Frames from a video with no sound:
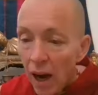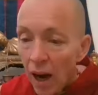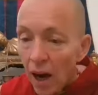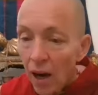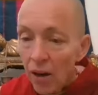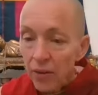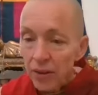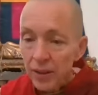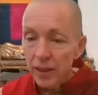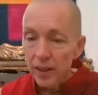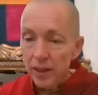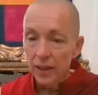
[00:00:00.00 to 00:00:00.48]

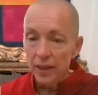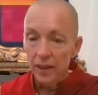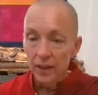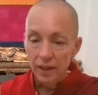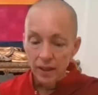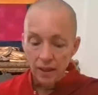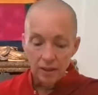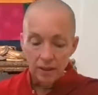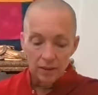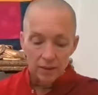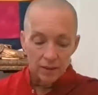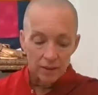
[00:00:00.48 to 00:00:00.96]
Okay.
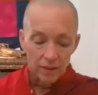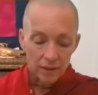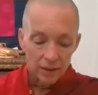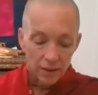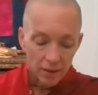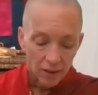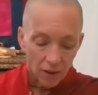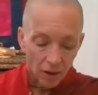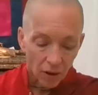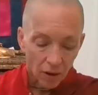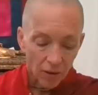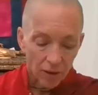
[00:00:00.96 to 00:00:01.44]

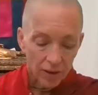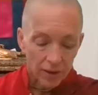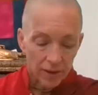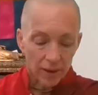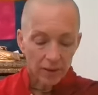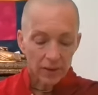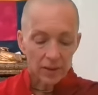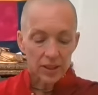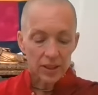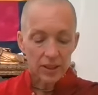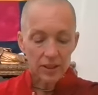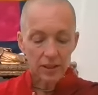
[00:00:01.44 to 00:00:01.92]
All right, now
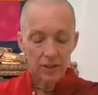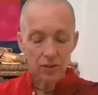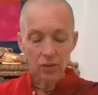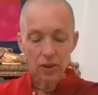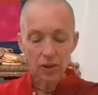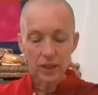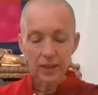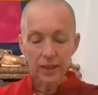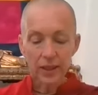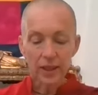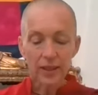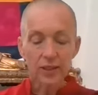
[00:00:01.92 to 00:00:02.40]
I didn't
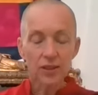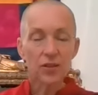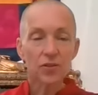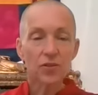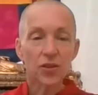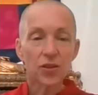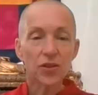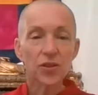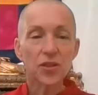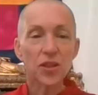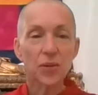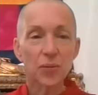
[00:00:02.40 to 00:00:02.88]
quite get as far
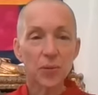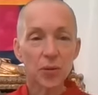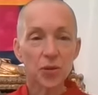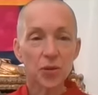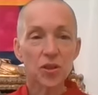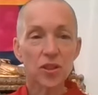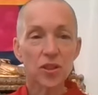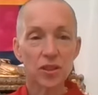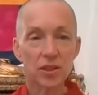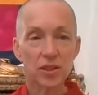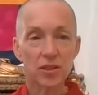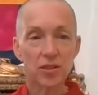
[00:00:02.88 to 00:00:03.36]
as I
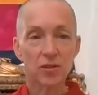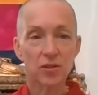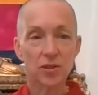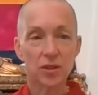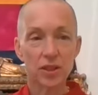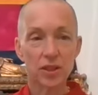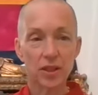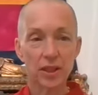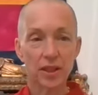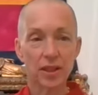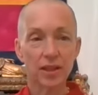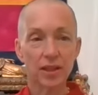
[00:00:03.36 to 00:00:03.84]
wanted to
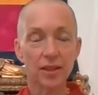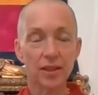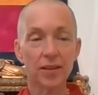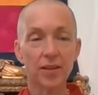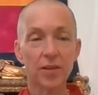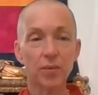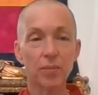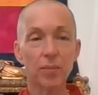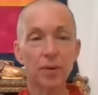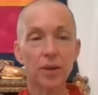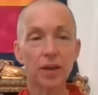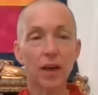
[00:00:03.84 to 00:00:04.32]
today,
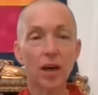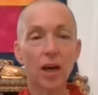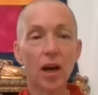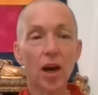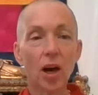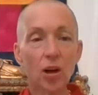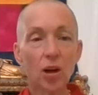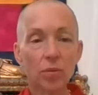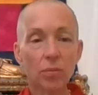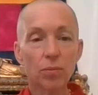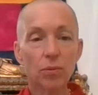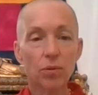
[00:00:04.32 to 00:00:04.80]
but I
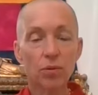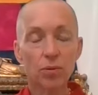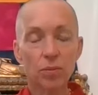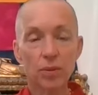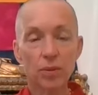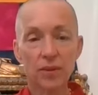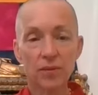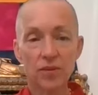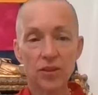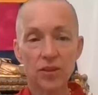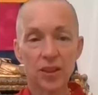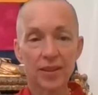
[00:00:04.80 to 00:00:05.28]
hope what
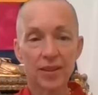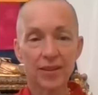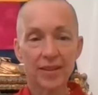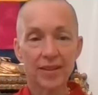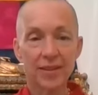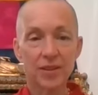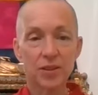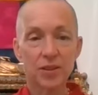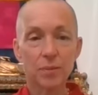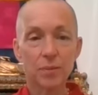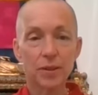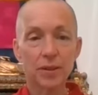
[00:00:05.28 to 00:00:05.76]
we've done
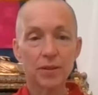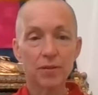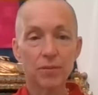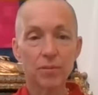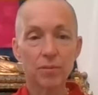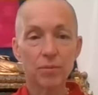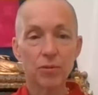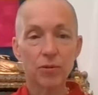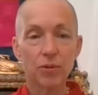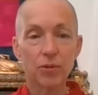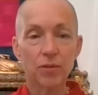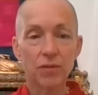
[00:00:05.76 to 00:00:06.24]
has been
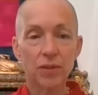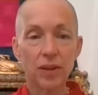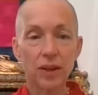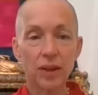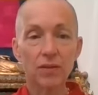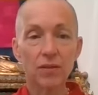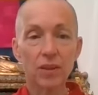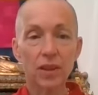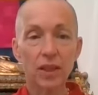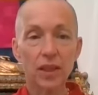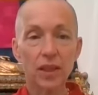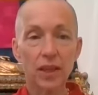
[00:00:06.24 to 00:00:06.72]

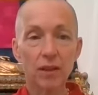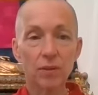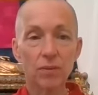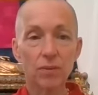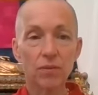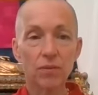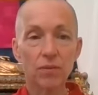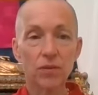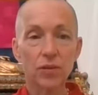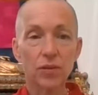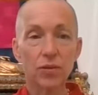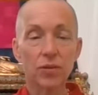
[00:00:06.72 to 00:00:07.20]
profoundly
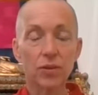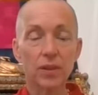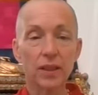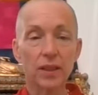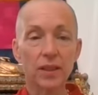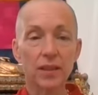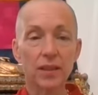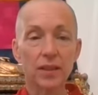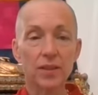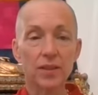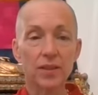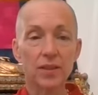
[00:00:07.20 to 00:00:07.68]
helpful
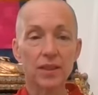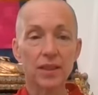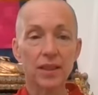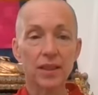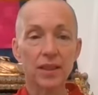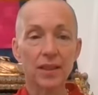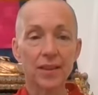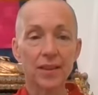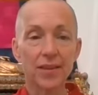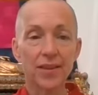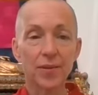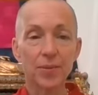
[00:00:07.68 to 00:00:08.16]
and has
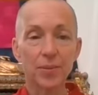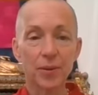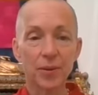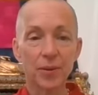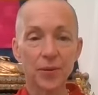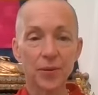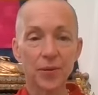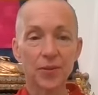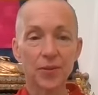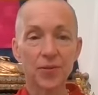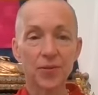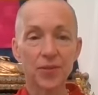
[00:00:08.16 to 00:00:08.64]
cleared up a
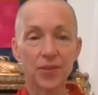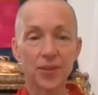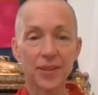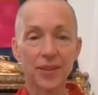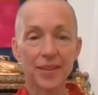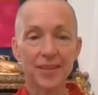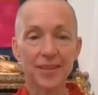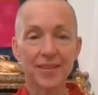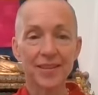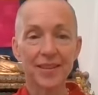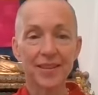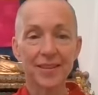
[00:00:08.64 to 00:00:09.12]
lot of
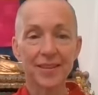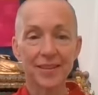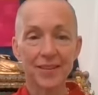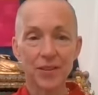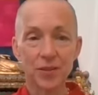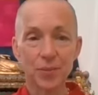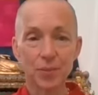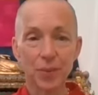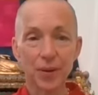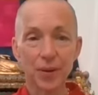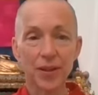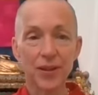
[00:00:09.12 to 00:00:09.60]
things and
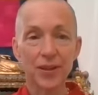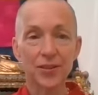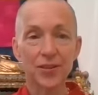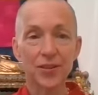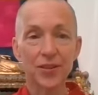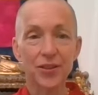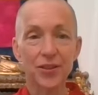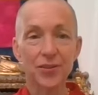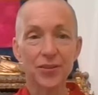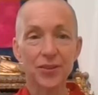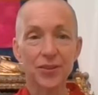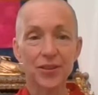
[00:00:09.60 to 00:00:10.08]
inspired
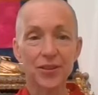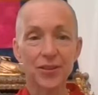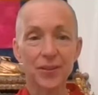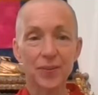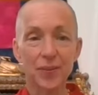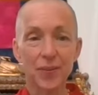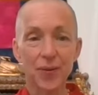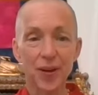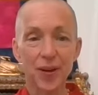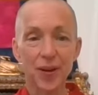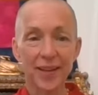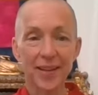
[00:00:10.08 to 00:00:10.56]
you in some
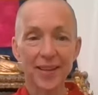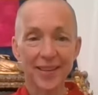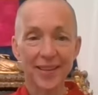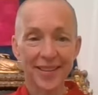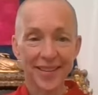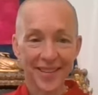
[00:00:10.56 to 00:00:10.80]
way.